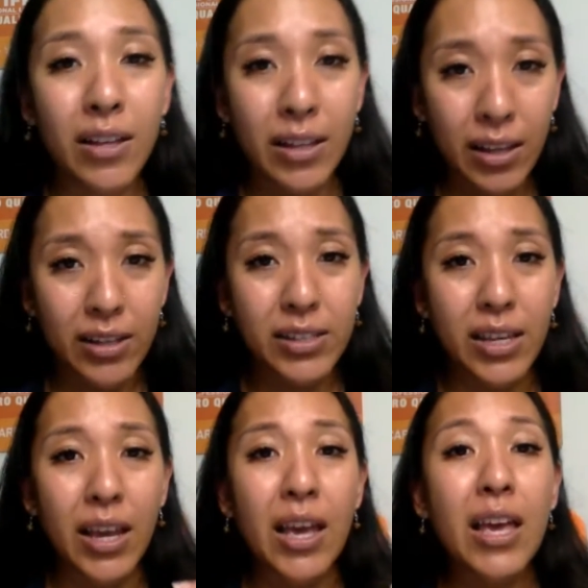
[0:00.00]
Like I
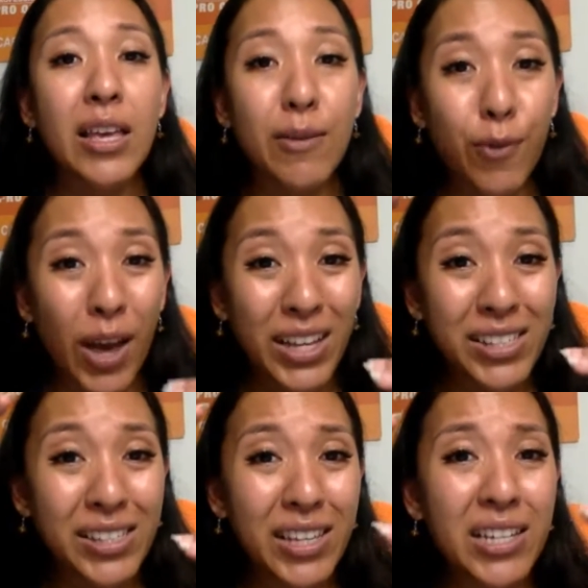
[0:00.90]
say, if your
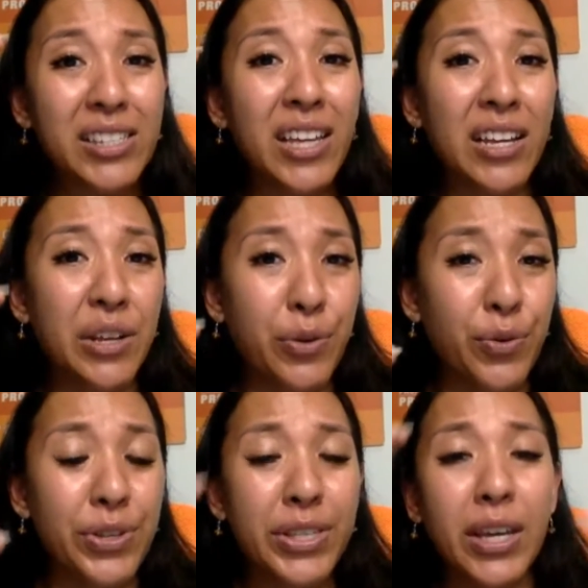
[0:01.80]
exercise start
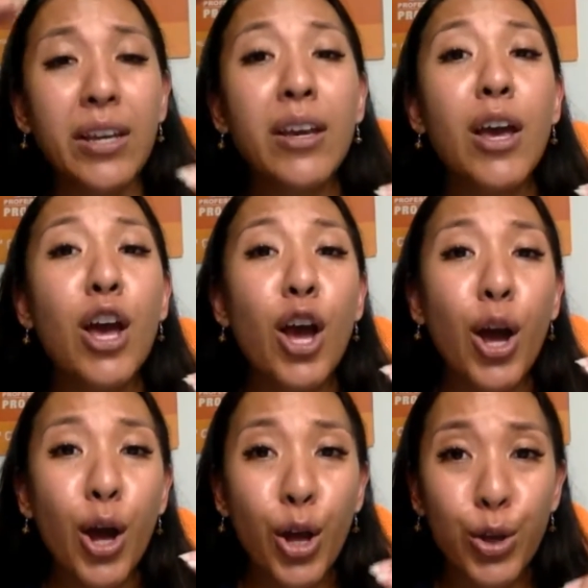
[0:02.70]
increasing,
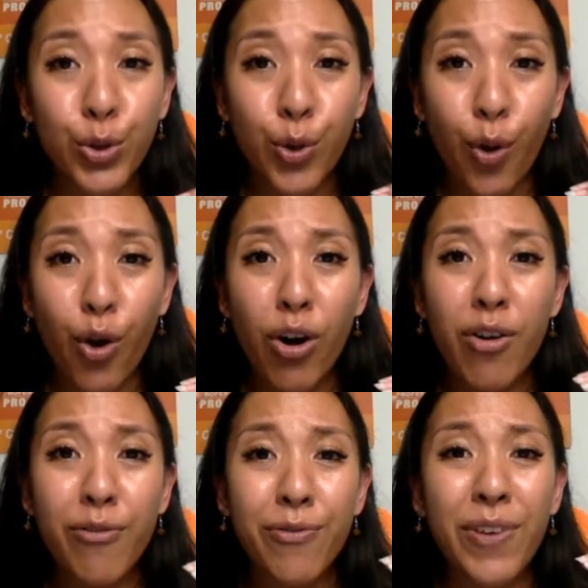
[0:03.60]

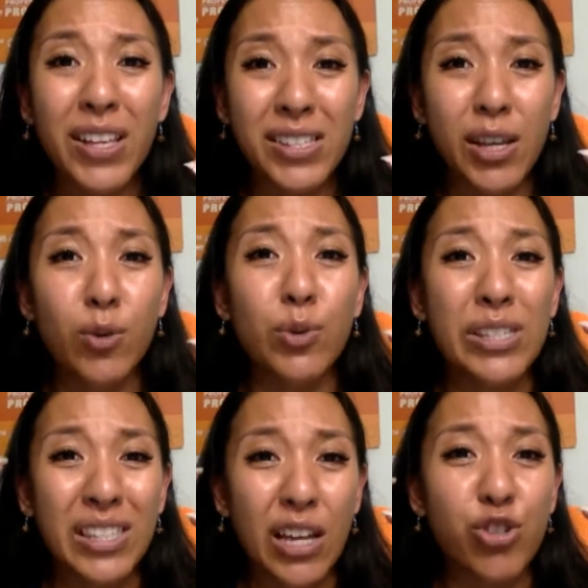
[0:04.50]
your fat cell will
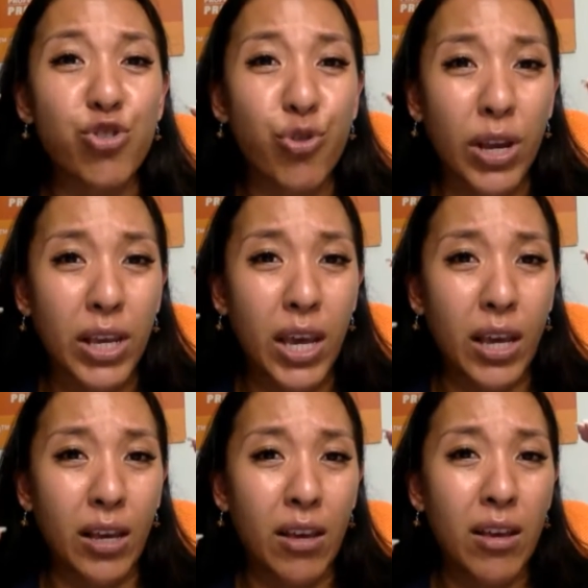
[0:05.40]
start shrinking.